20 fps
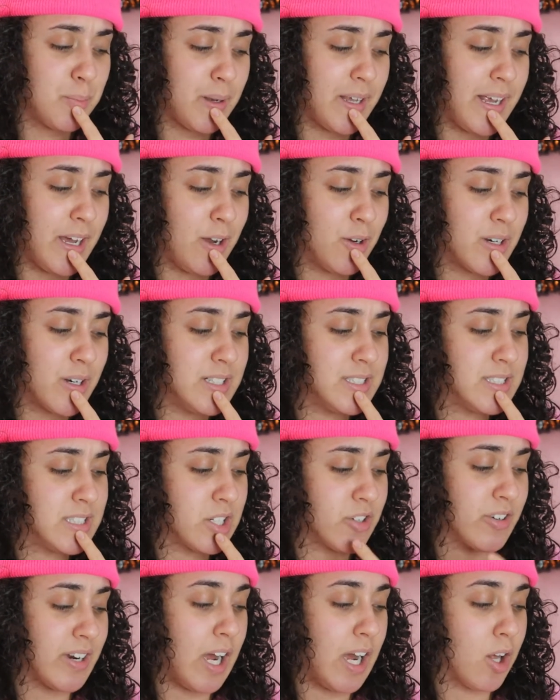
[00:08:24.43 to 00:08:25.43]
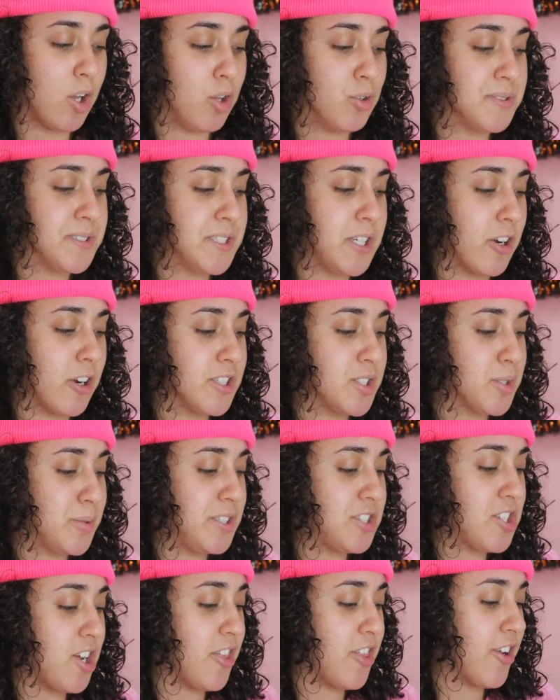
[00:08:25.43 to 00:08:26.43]
play out considering how close they are to
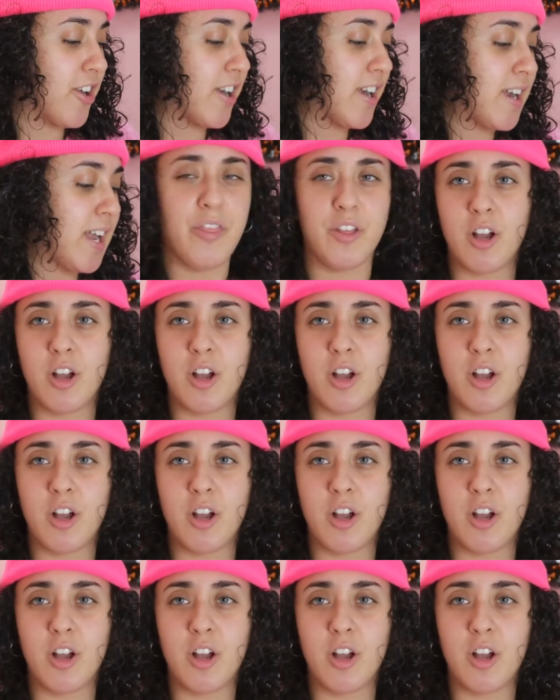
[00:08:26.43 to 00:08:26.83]
each other and